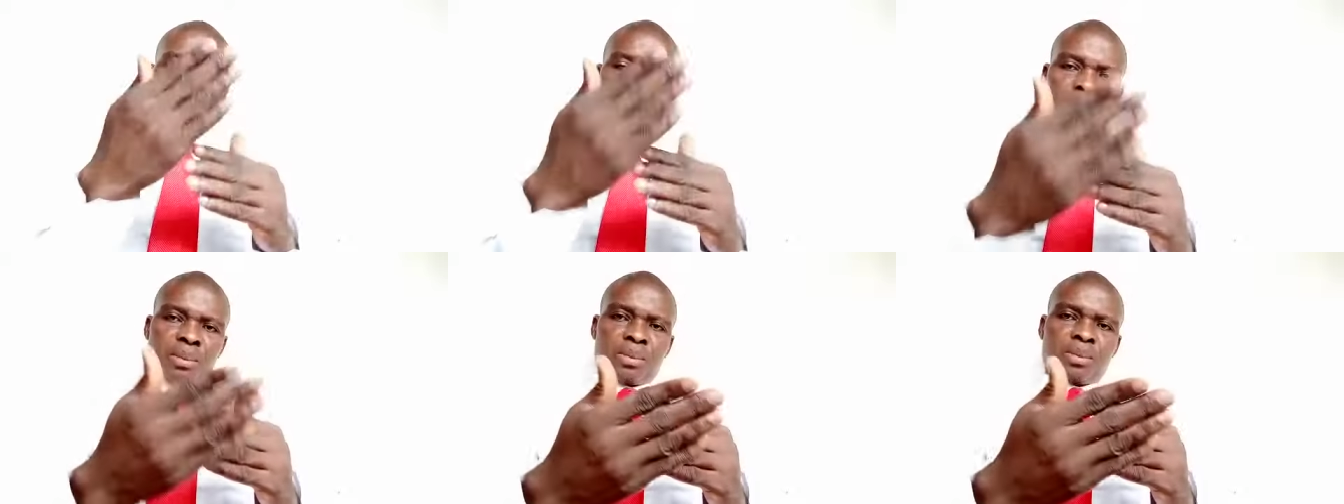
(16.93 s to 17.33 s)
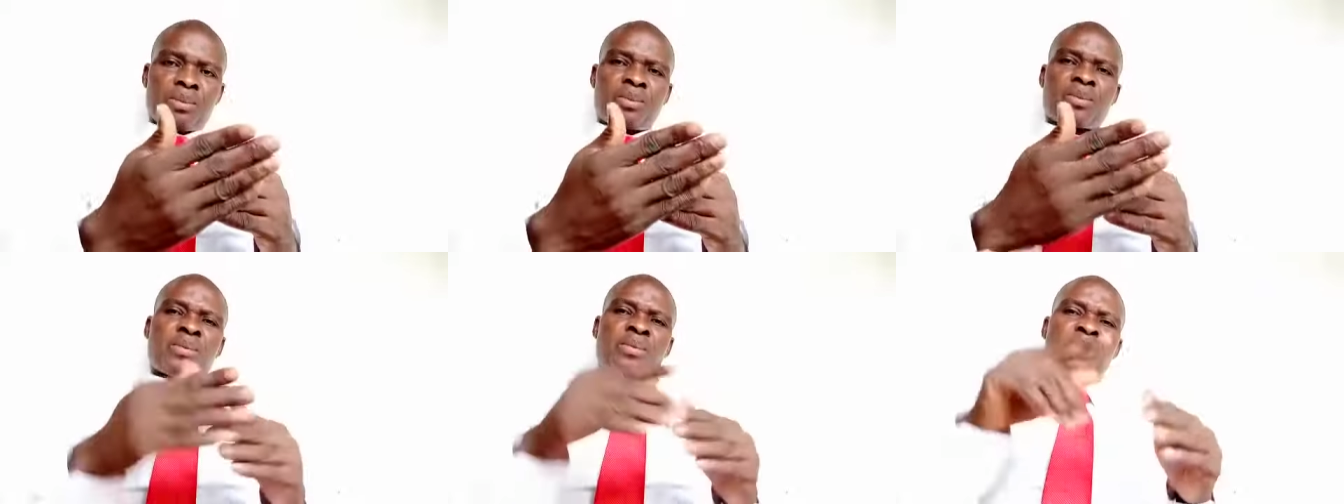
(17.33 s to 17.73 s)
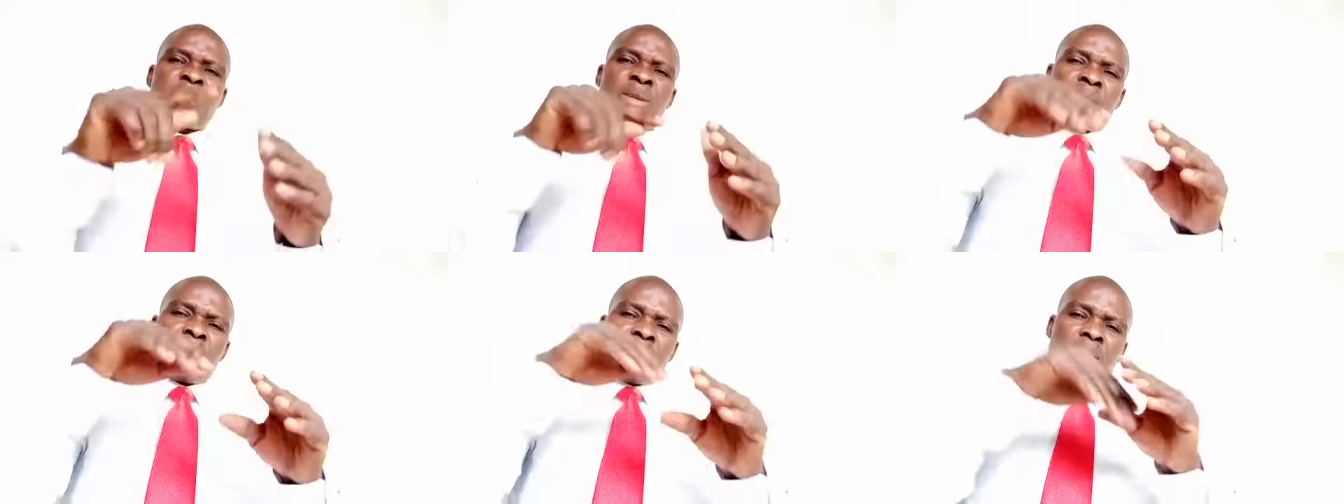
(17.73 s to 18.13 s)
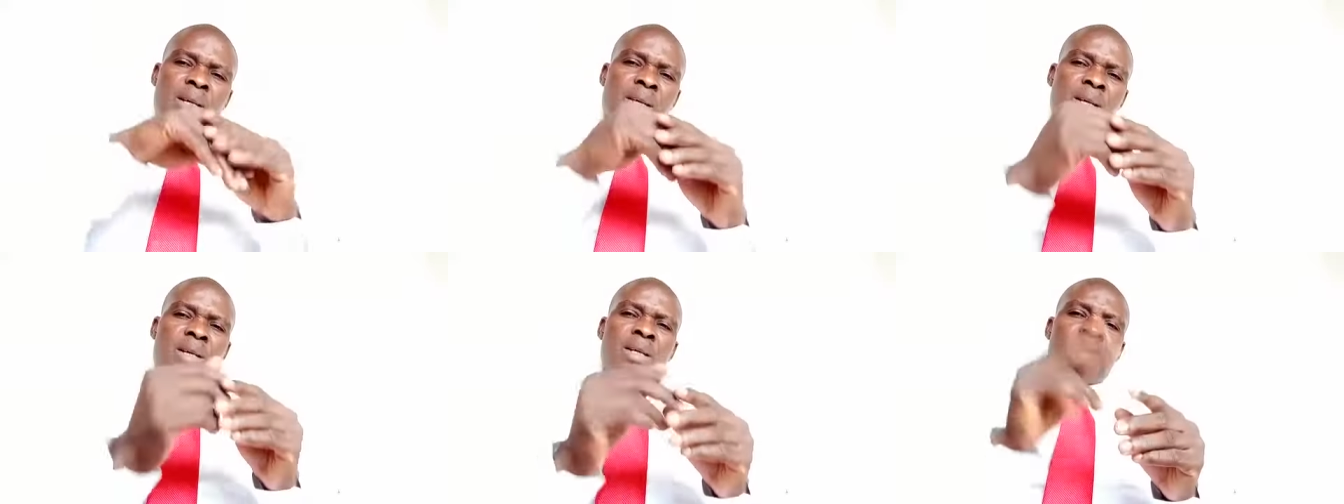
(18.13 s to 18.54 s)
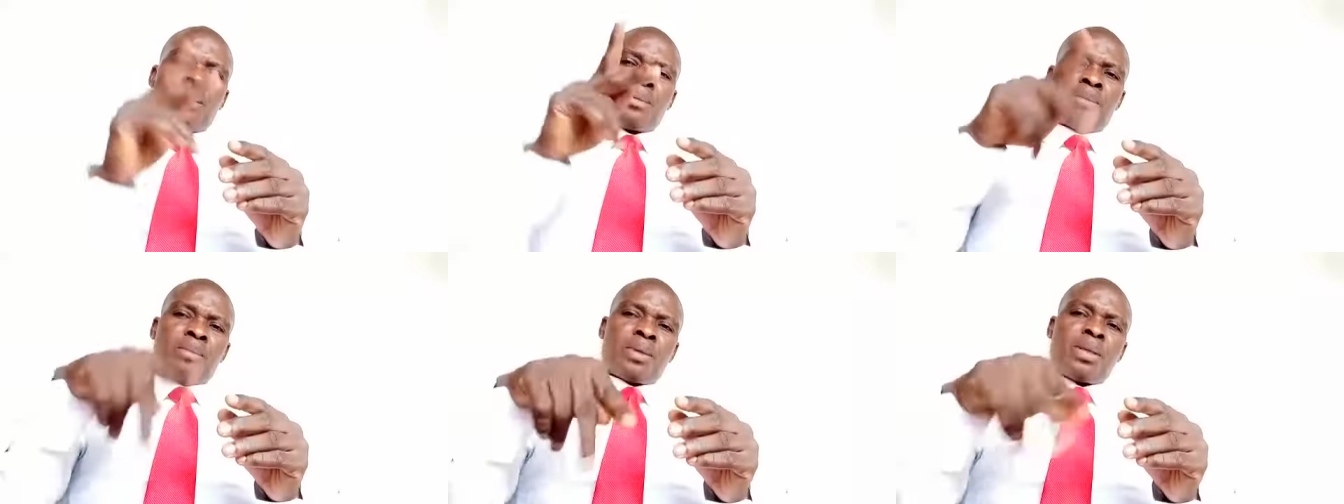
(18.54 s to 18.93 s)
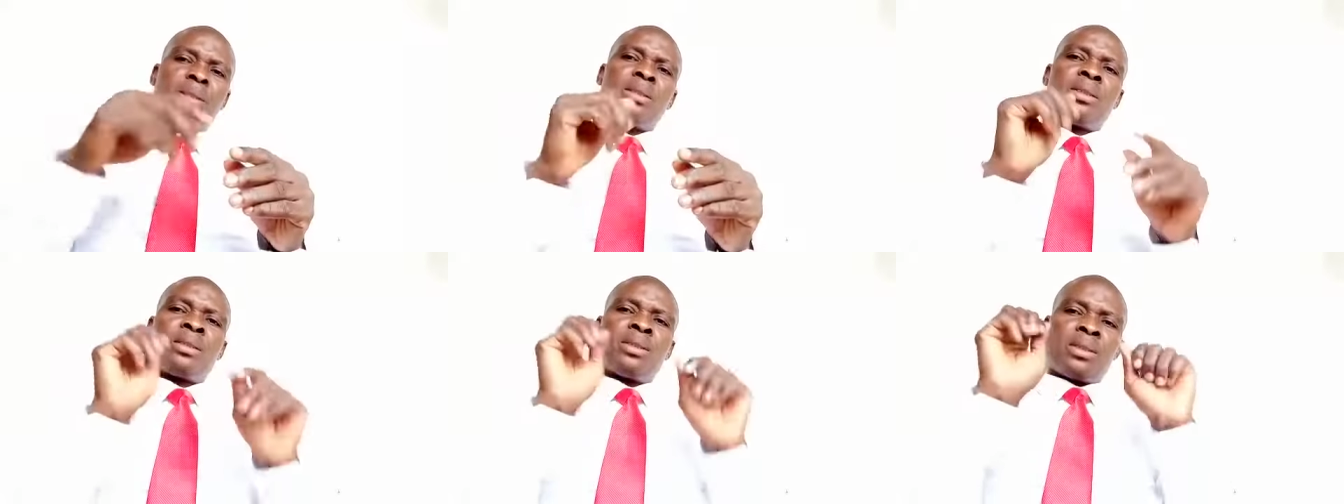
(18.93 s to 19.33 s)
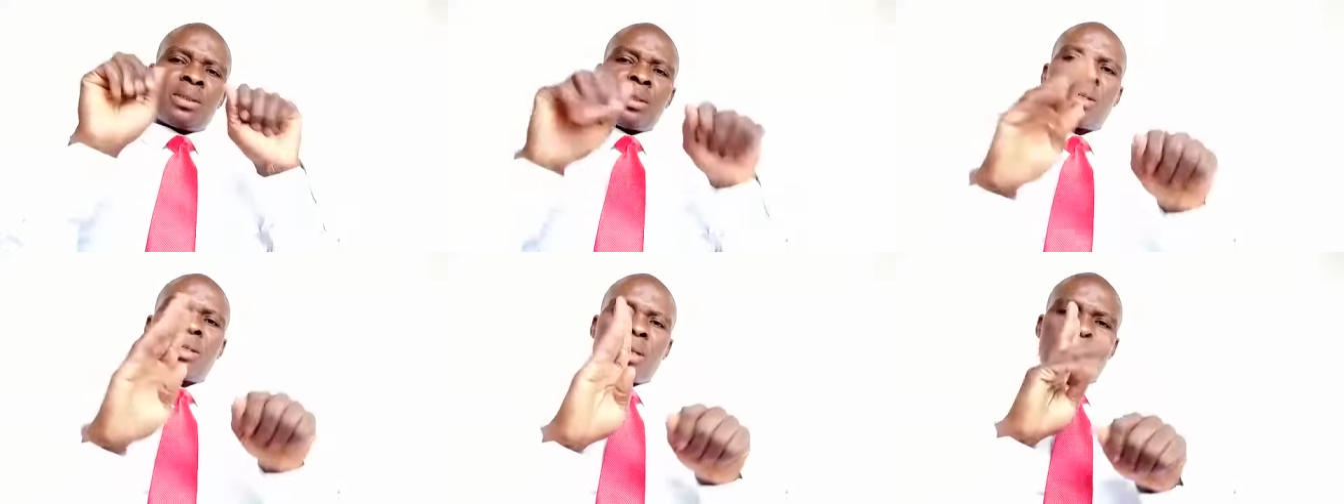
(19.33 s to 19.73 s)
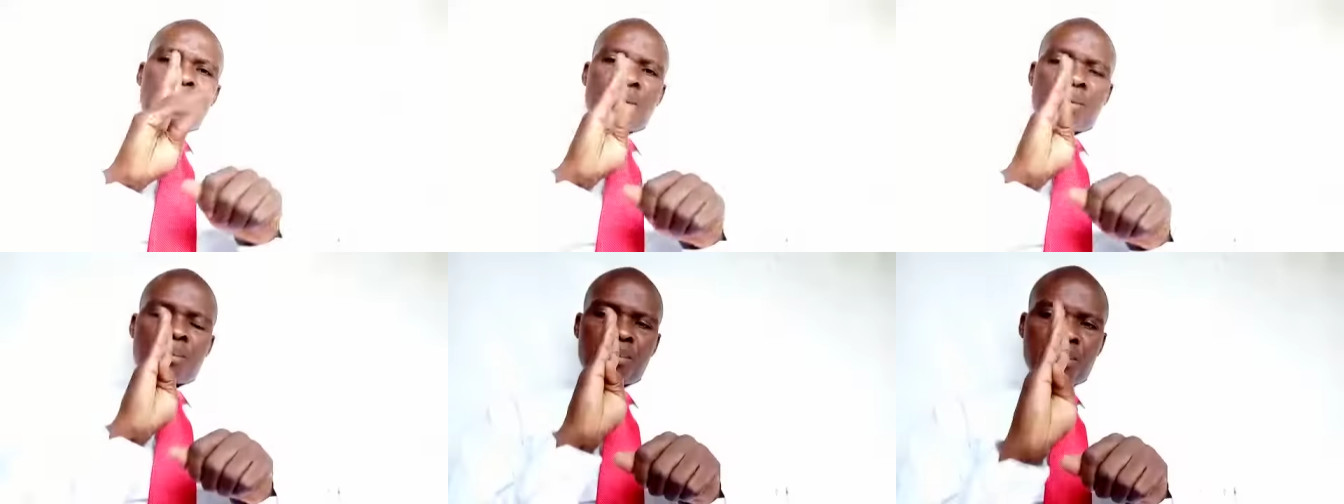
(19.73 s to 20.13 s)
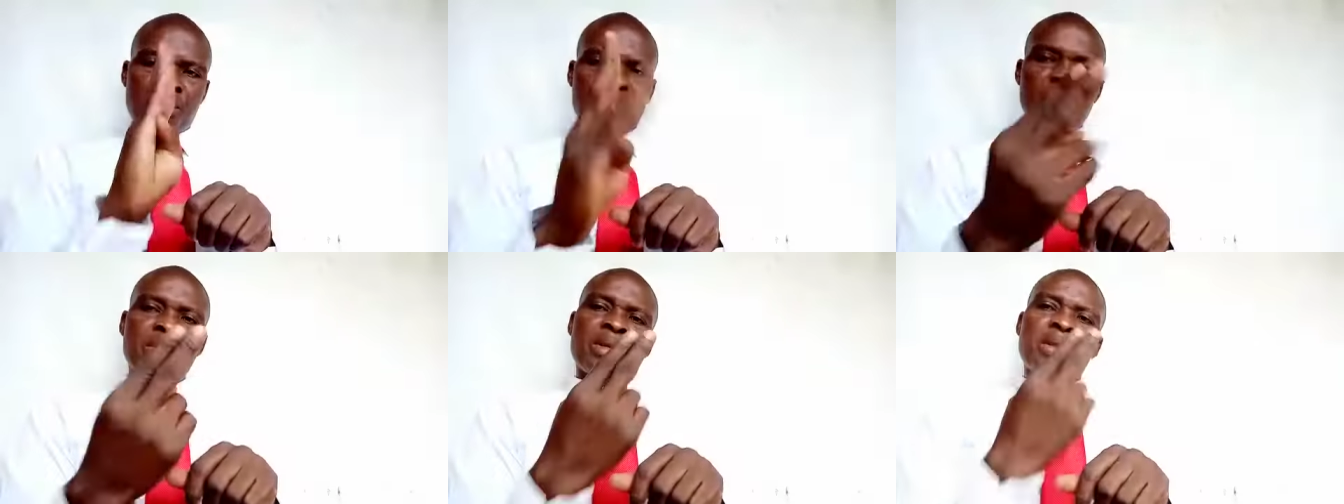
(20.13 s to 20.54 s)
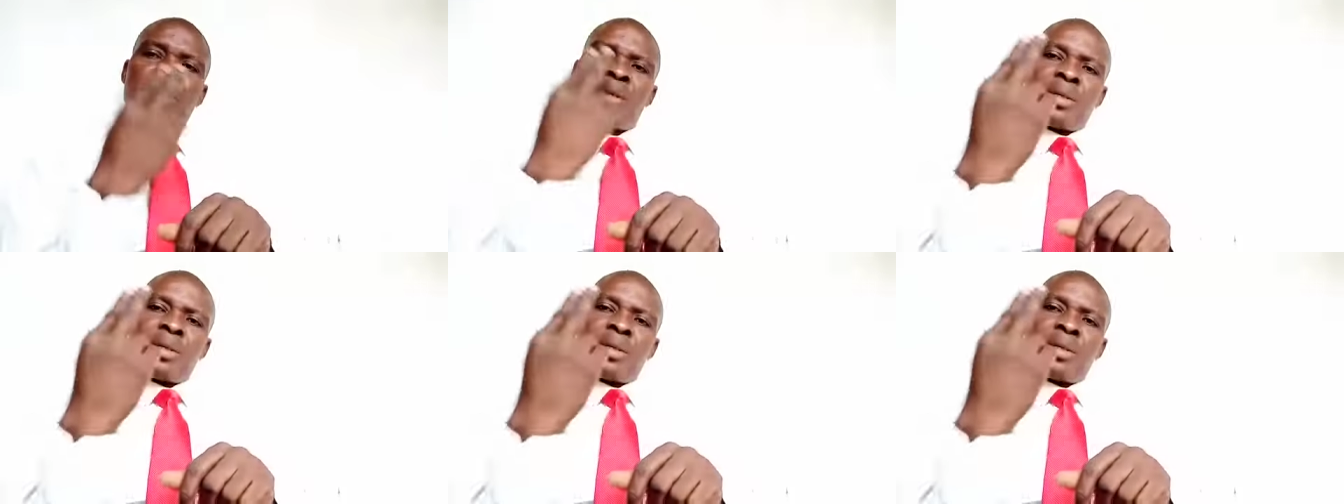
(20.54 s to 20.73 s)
A passive can be used with any of the verb tenses.